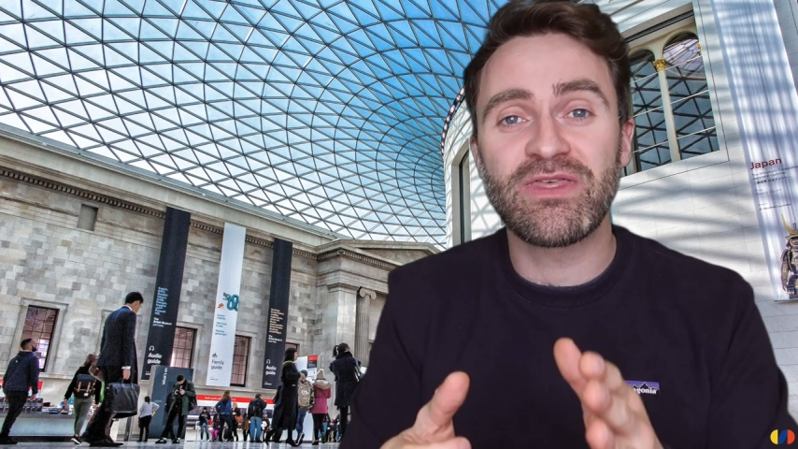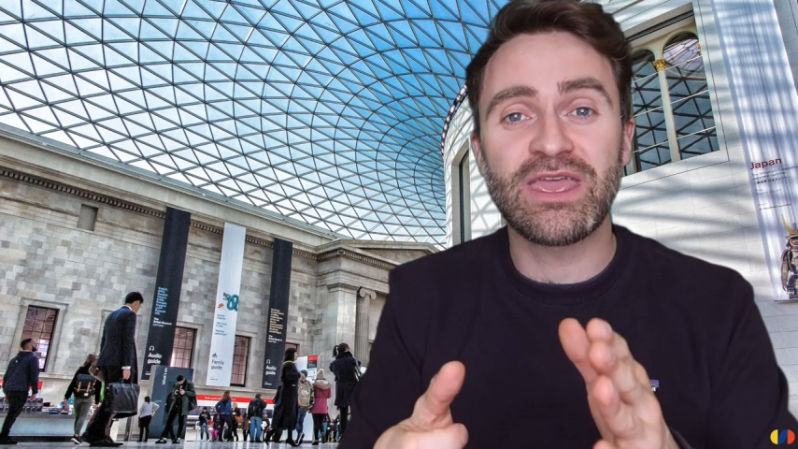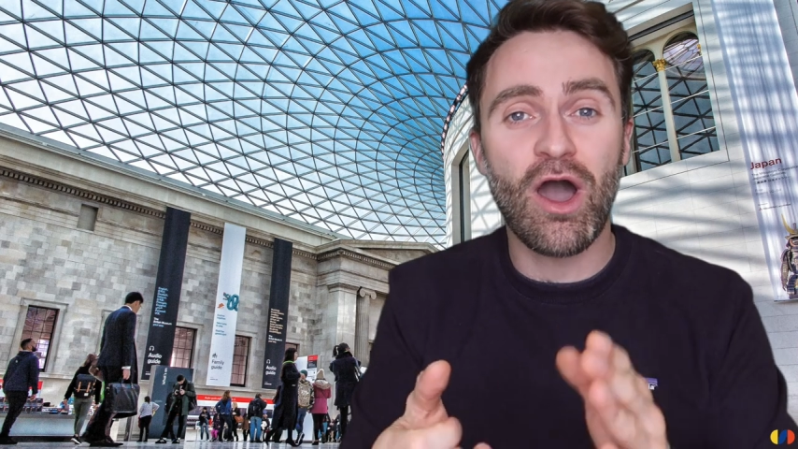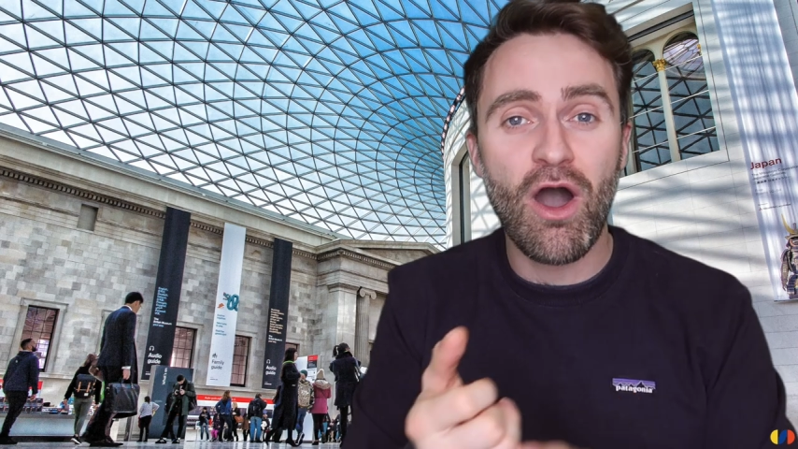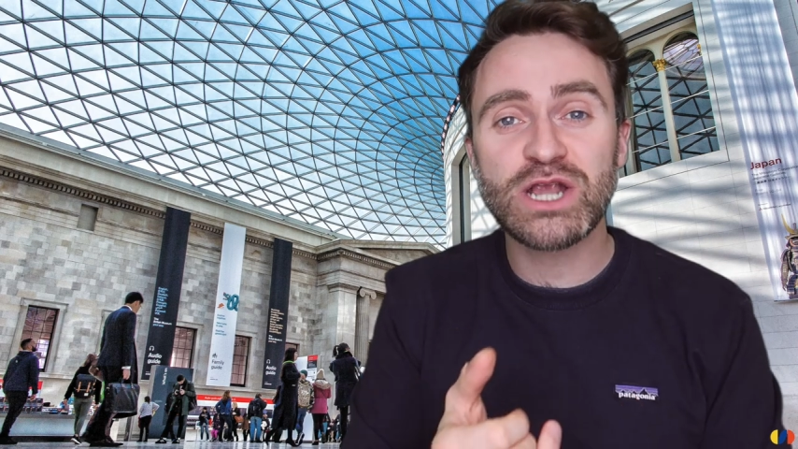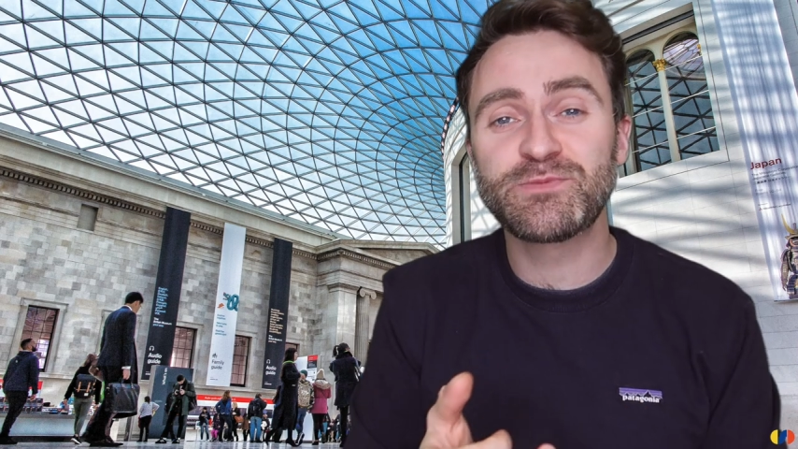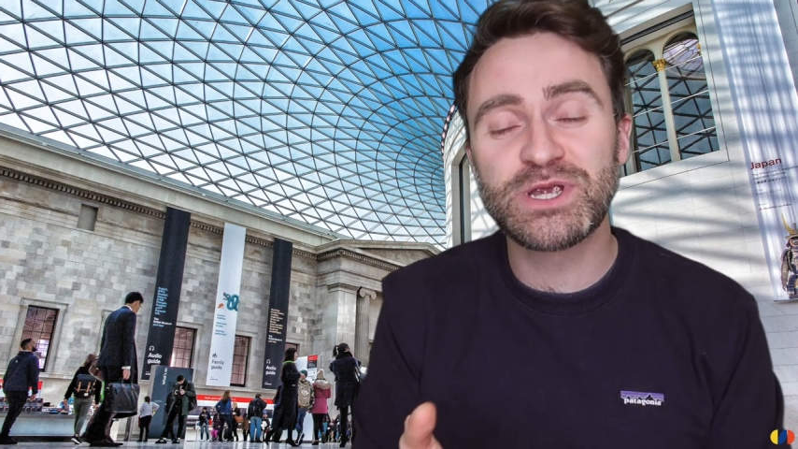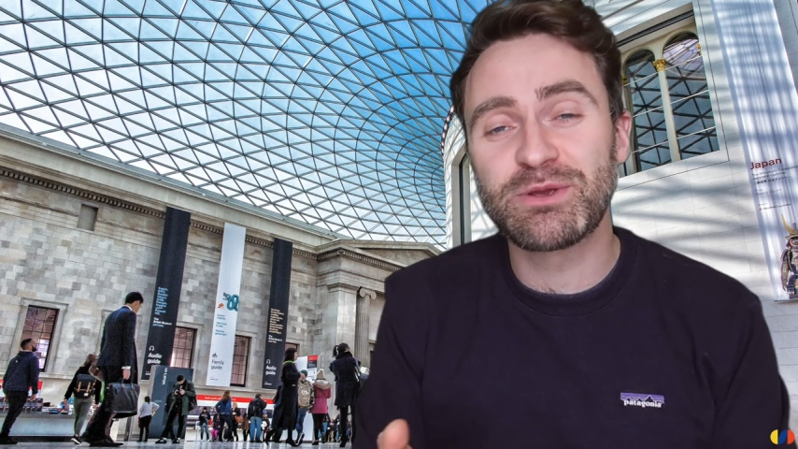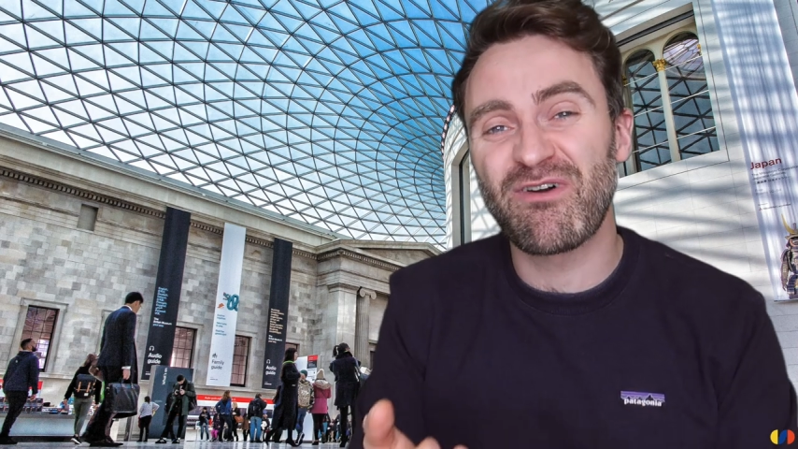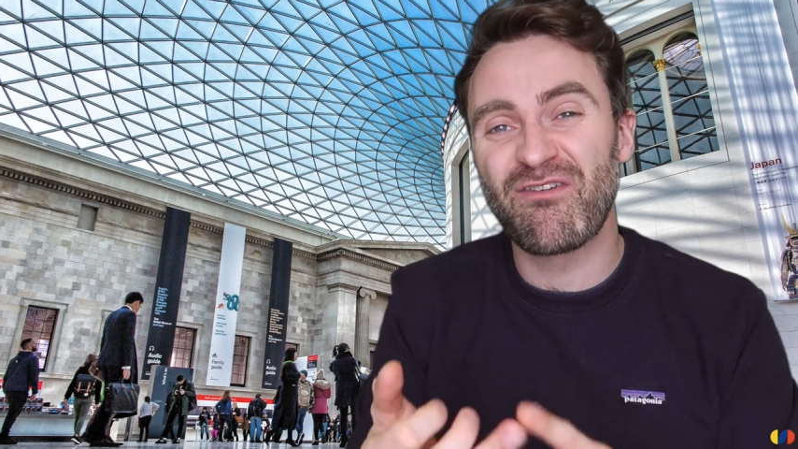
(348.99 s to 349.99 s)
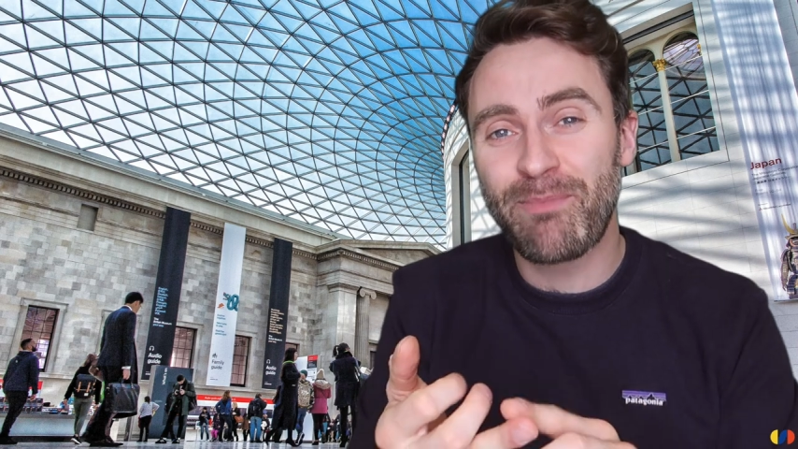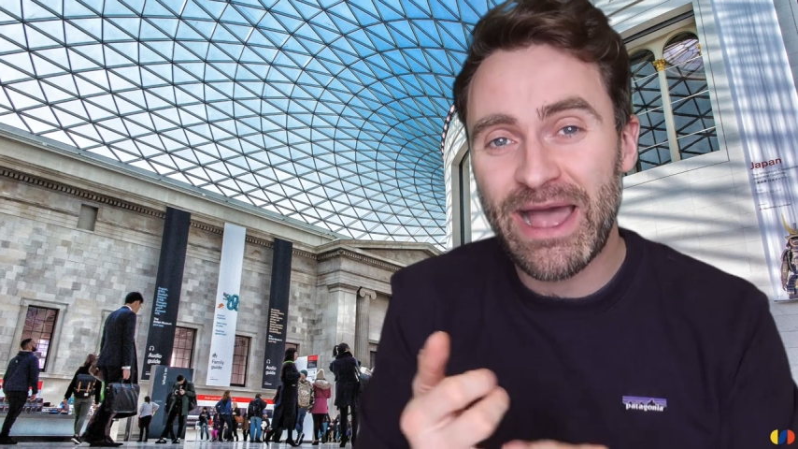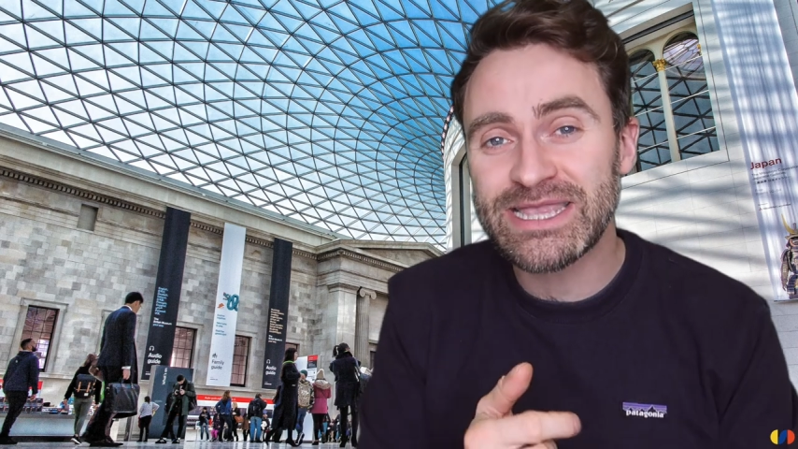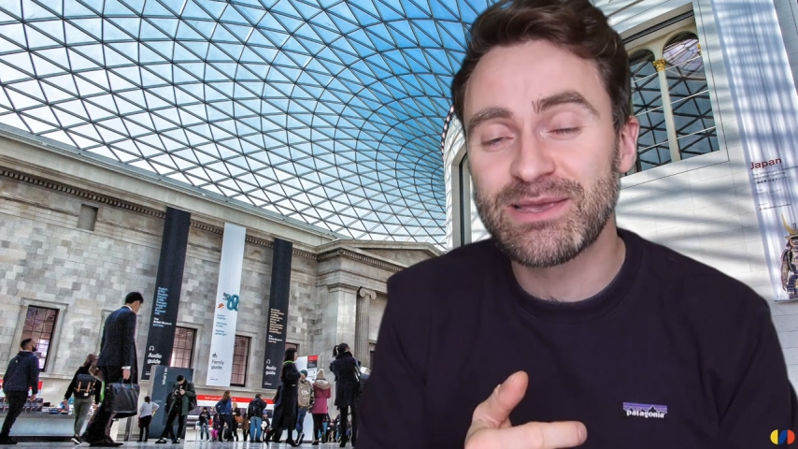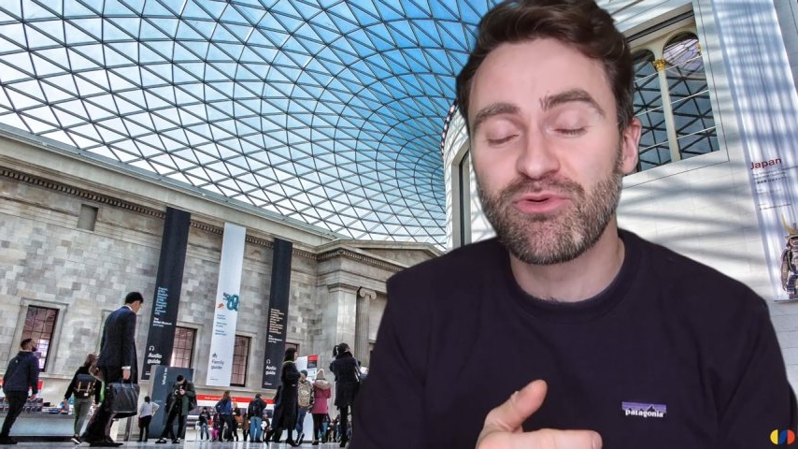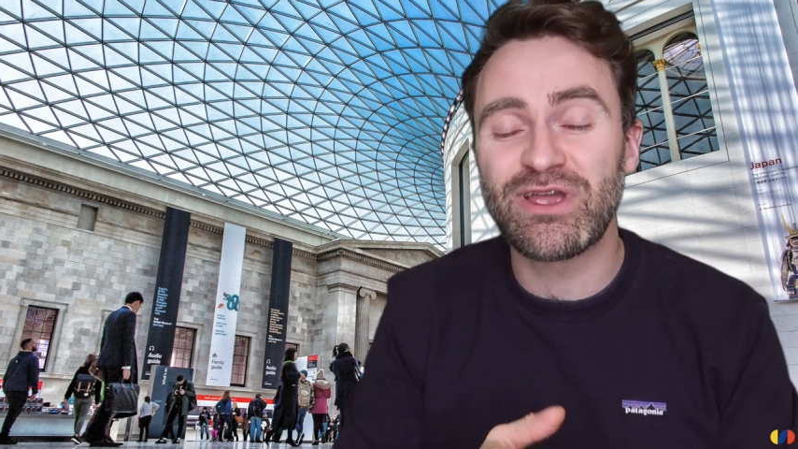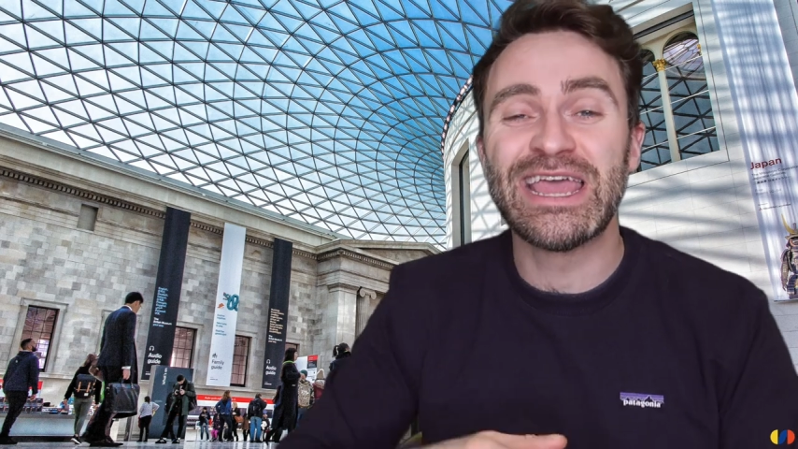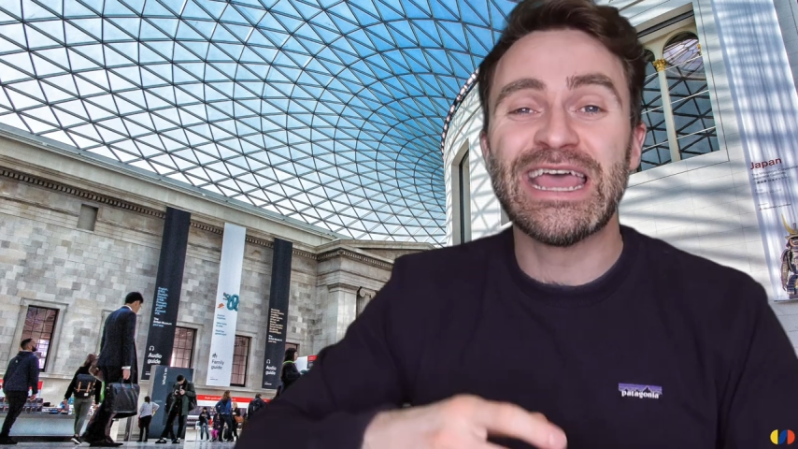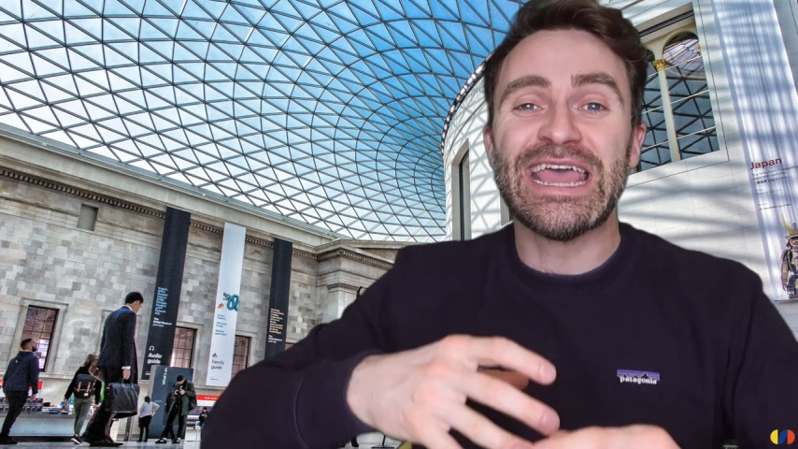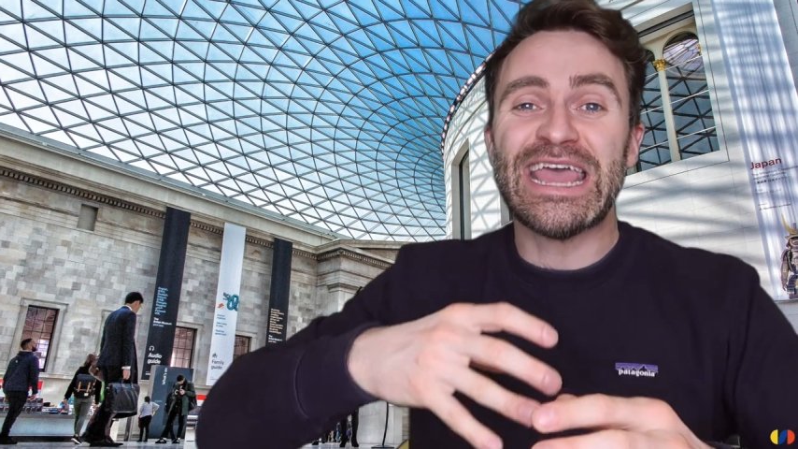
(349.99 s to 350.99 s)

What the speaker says: the Archbishop of Banterbury,